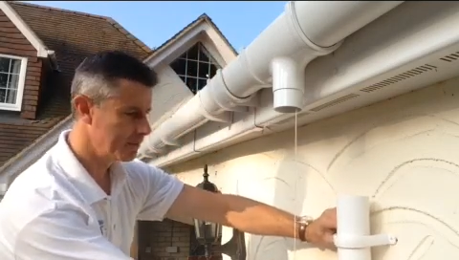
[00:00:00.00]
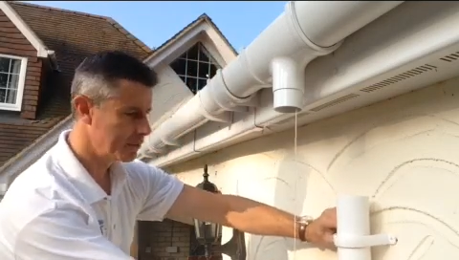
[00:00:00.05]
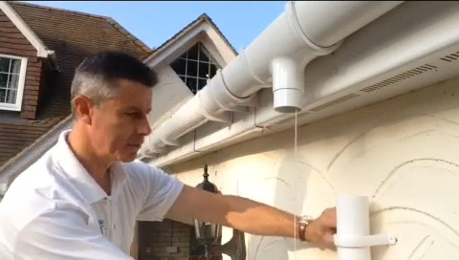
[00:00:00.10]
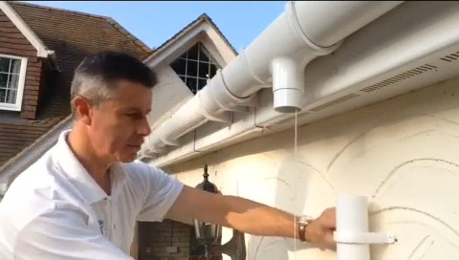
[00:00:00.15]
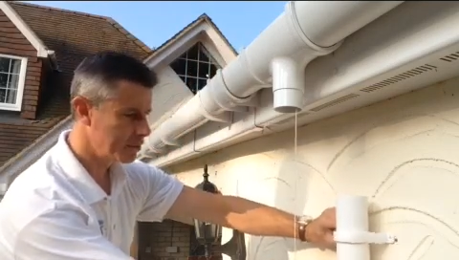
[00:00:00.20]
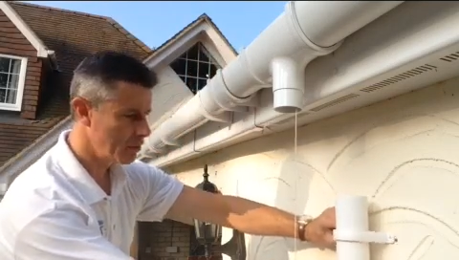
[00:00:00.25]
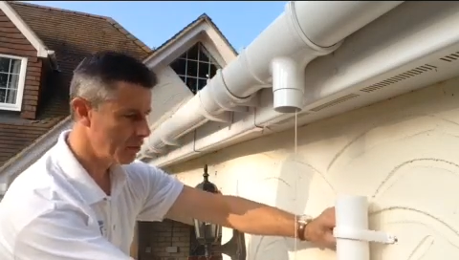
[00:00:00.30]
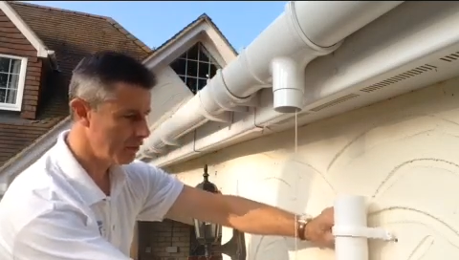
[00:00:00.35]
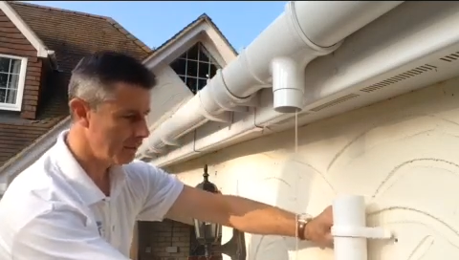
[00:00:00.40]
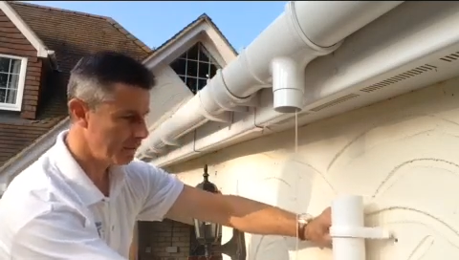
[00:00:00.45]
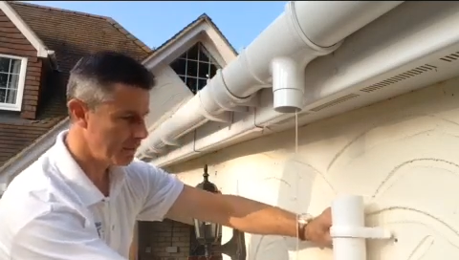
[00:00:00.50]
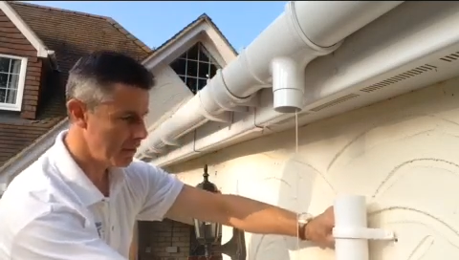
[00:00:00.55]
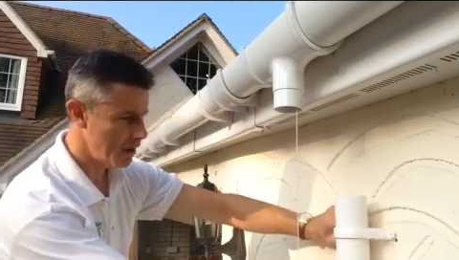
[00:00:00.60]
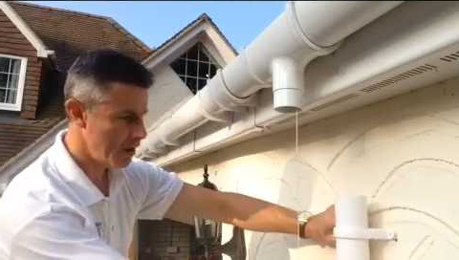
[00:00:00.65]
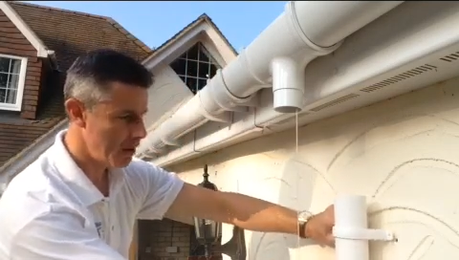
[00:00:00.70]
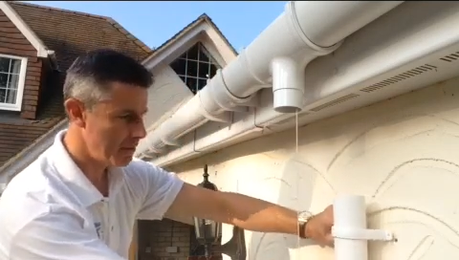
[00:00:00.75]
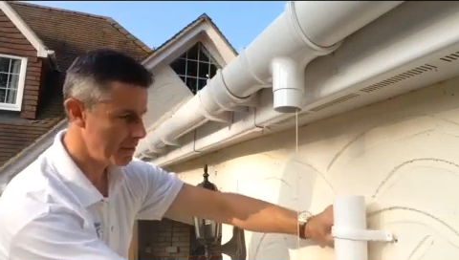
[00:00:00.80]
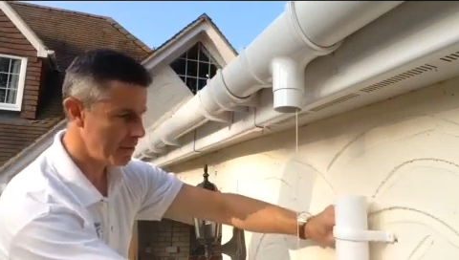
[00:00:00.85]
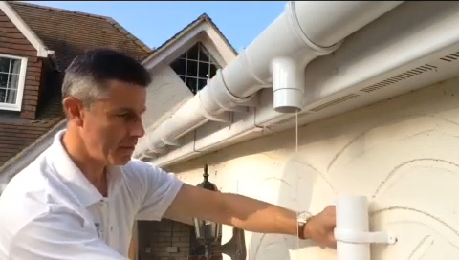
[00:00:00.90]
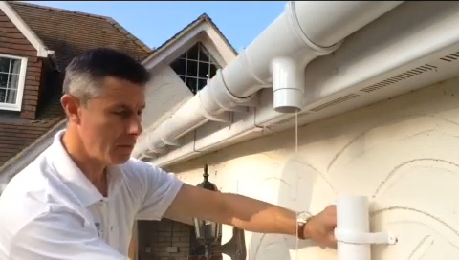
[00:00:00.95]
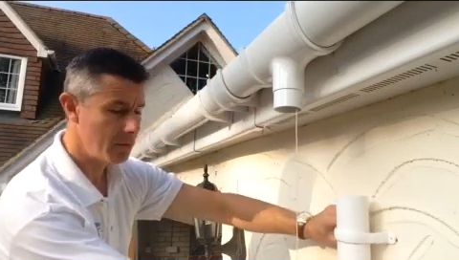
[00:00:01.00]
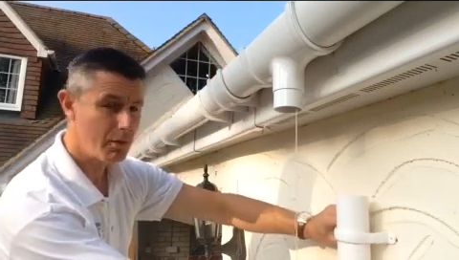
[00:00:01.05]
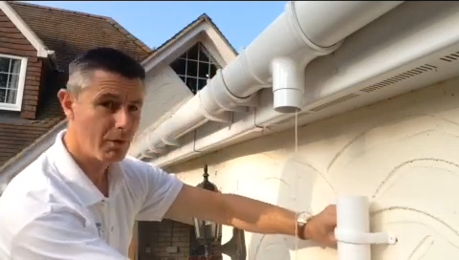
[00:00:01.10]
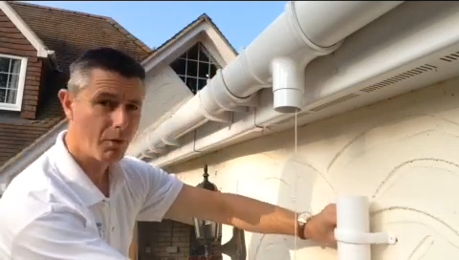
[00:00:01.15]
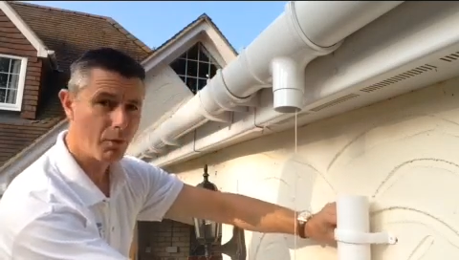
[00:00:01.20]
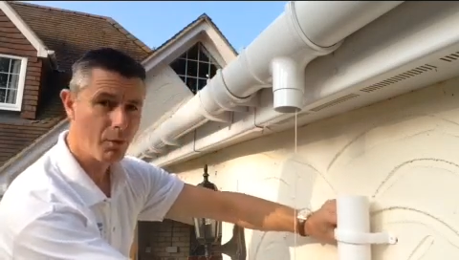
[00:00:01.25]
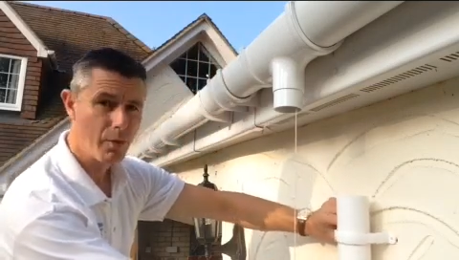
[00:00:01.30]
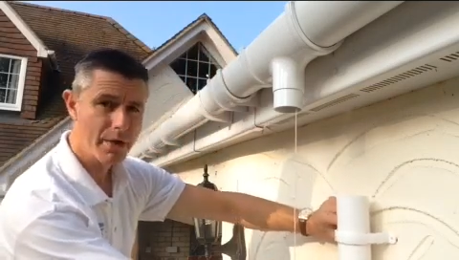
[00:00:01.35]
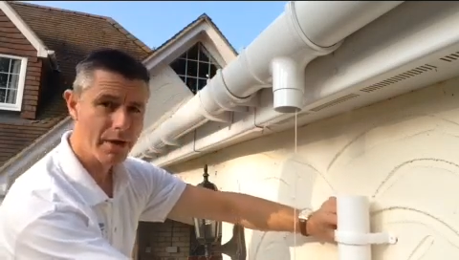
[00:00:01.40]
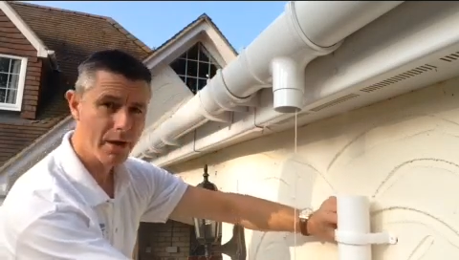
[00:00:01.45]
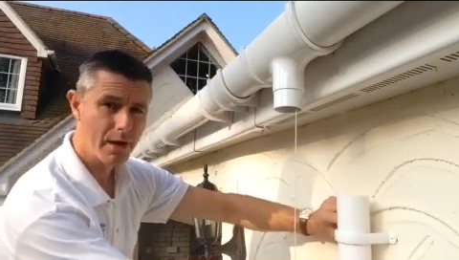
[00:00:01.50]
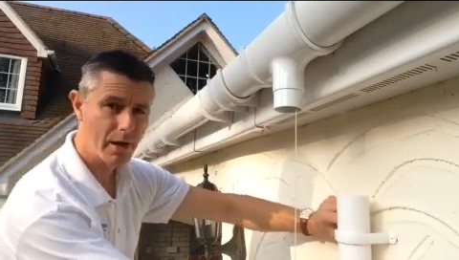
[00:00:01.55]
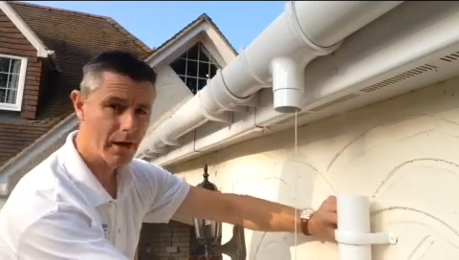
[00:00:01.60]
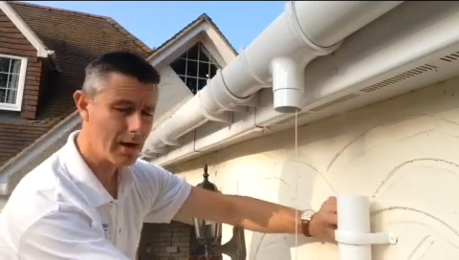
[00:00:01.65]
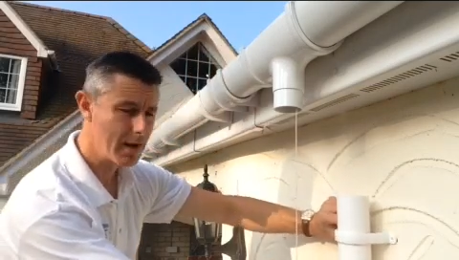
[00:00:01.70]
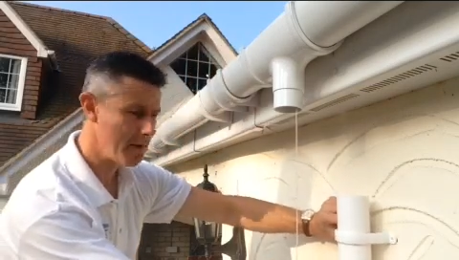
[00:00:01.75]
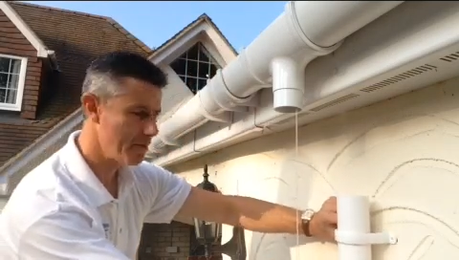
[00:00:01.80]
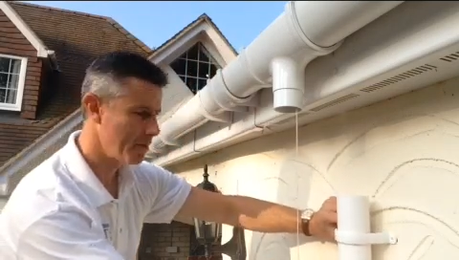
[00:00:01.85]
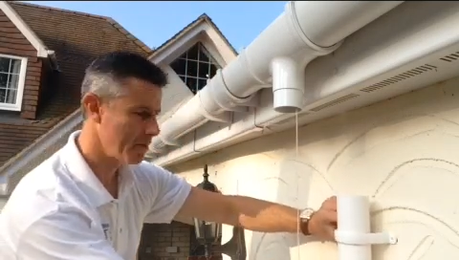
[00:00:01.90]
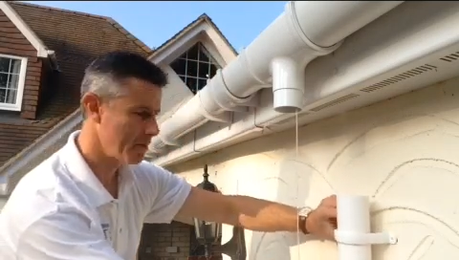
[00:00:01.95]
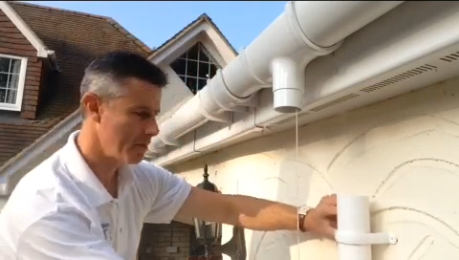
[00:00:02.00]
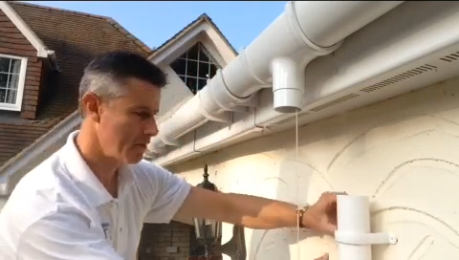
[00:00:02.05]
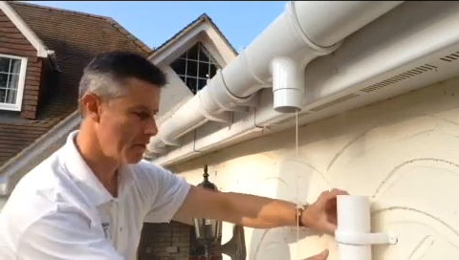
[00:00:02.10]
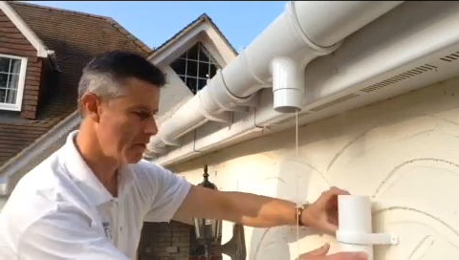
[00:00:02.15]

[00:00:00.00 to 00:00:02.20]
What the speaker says: but just to offer it up with a clip